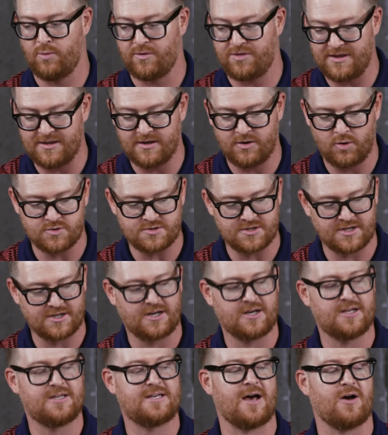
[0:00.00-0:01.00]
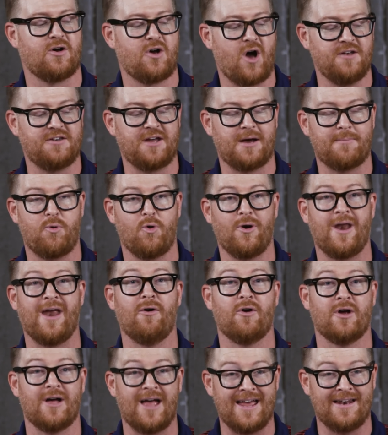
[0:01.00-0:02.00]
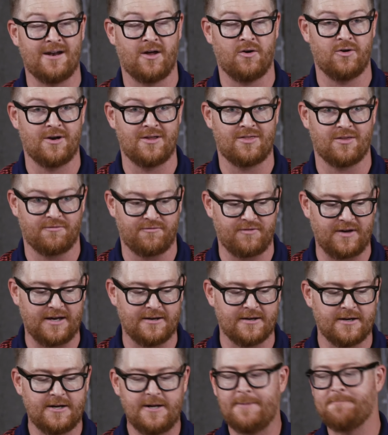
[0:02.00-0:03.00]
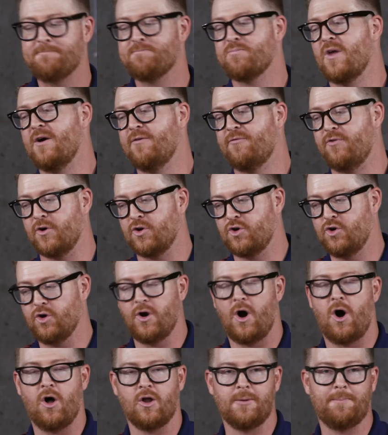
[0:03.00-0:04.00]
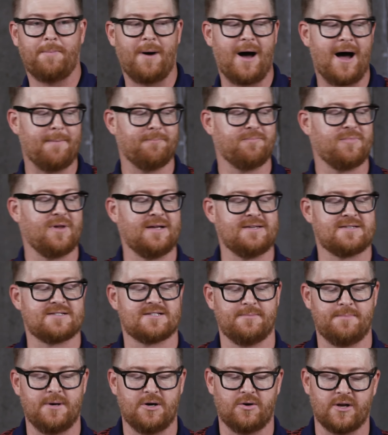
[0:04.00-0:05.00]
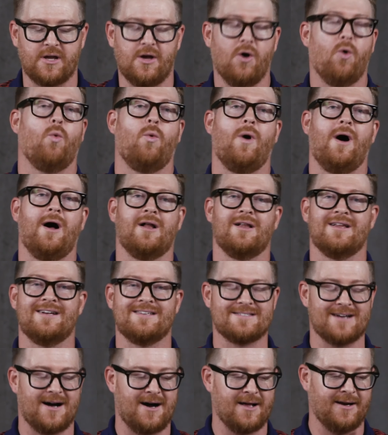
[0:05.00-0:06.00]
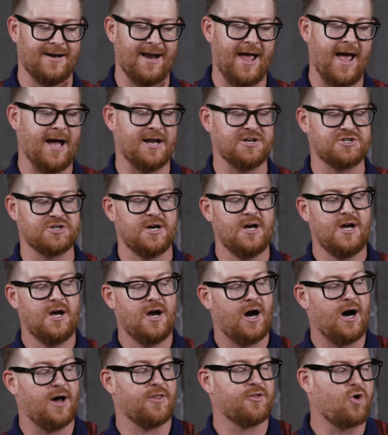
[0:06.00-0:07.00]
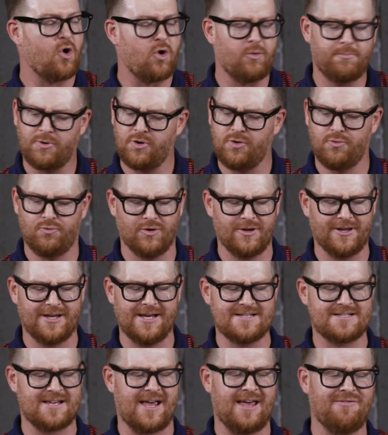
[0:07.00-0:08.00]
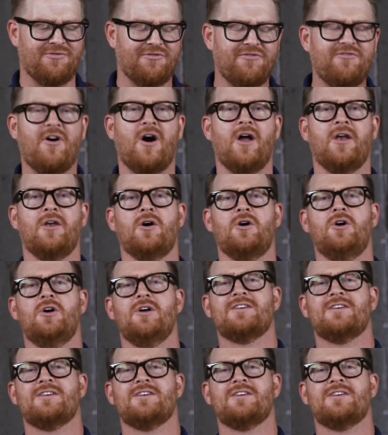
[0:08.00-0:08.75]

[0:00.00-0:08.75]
within the nose and tail contact point area and underneath the feet, for a good ollie pop and stability while it's on an edge. Uh, the Cold Brew really is a fun,